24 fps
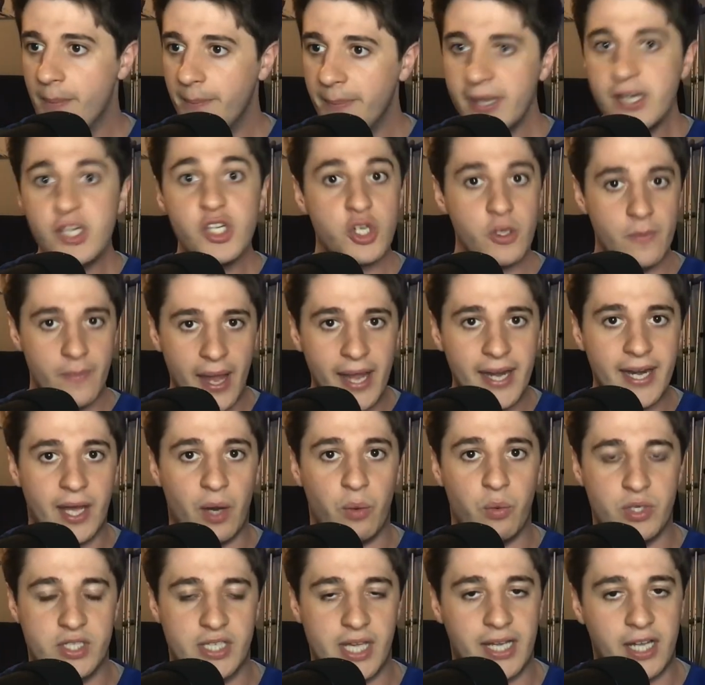Minshew mania
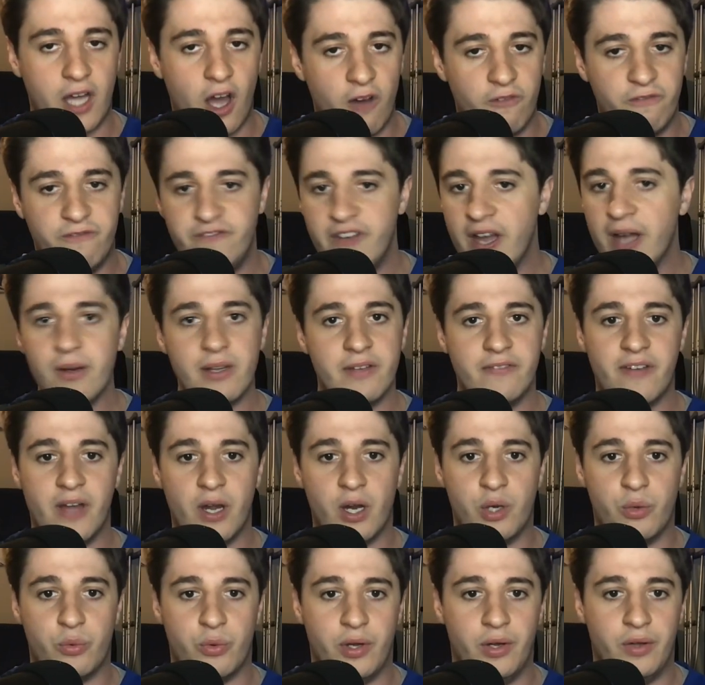was like a very,
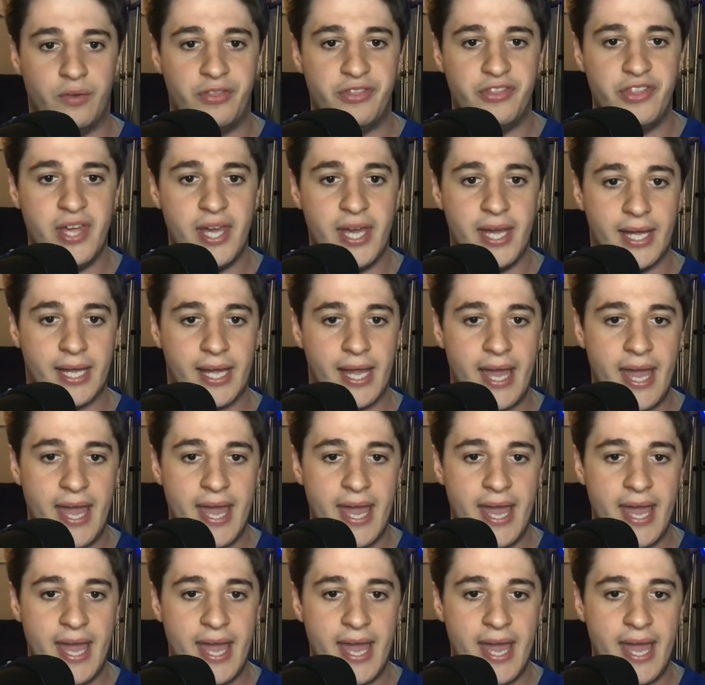very real thing.